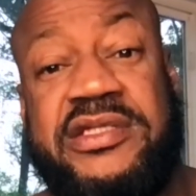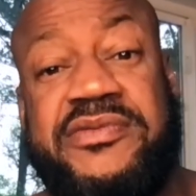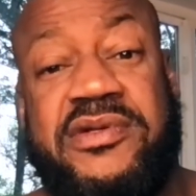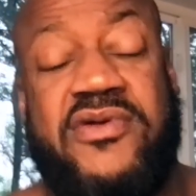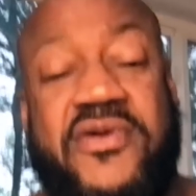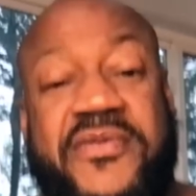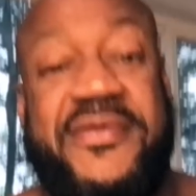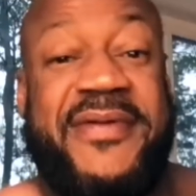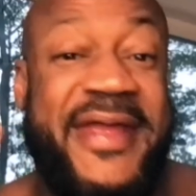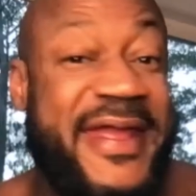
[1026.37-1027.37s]
I just want to go
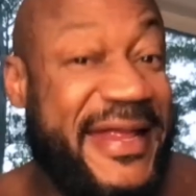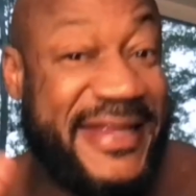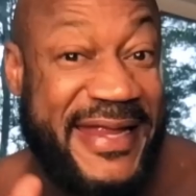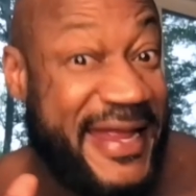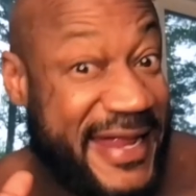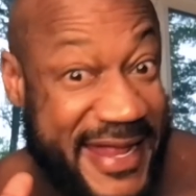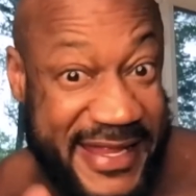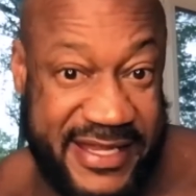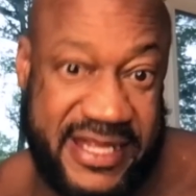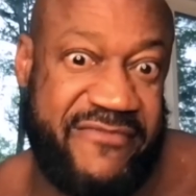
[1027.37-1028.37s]
over the